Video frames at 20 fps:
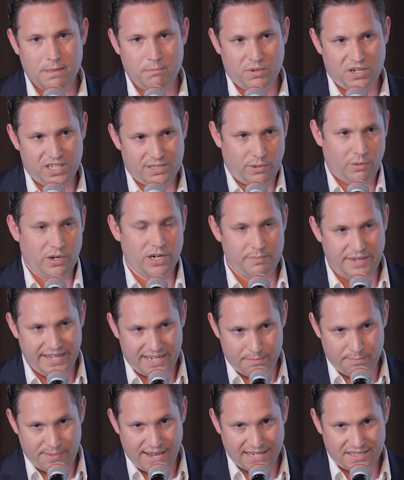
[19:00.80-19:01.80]
because we want to be
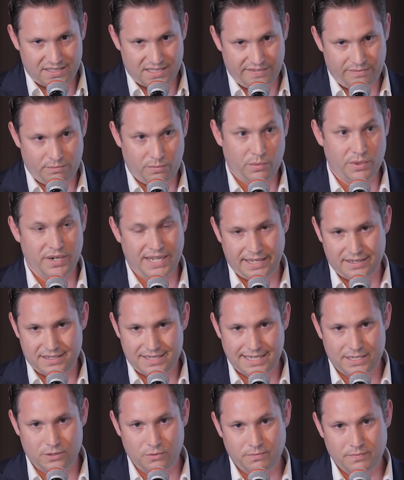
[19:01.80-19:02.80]
competitive and we want to get the
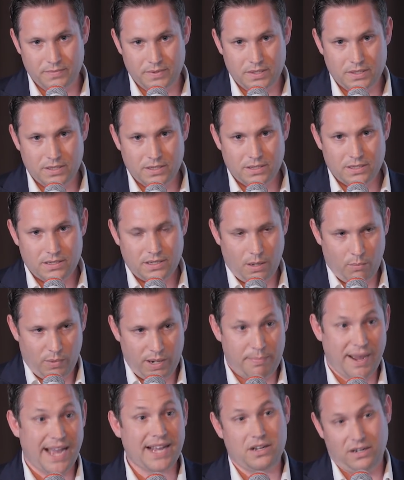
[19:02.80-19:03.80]
deal. And
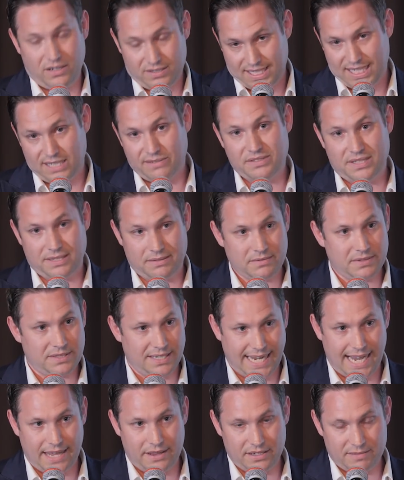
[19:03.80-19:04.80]
we back ourselves
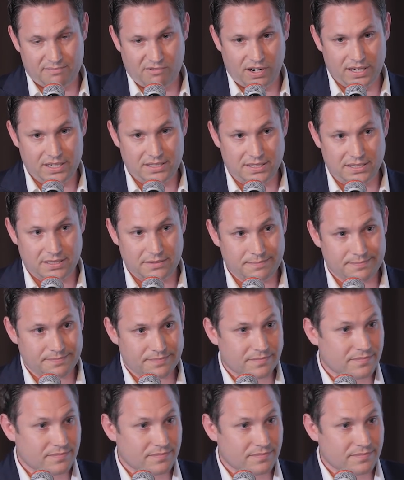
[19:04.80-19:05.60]
to get those prices.